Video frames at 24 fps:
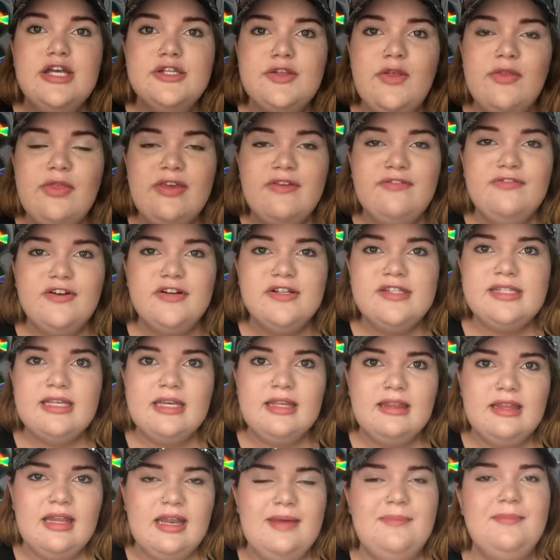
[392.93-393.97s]
so the first
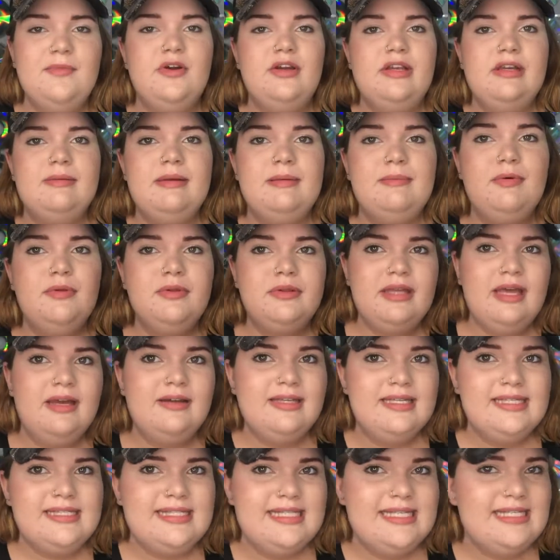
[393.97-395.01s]
thing that I'm going to be pulling out
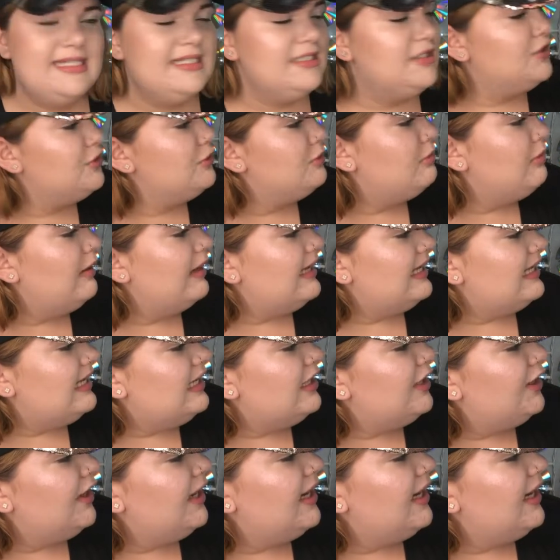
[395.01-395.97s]
is this tube right here,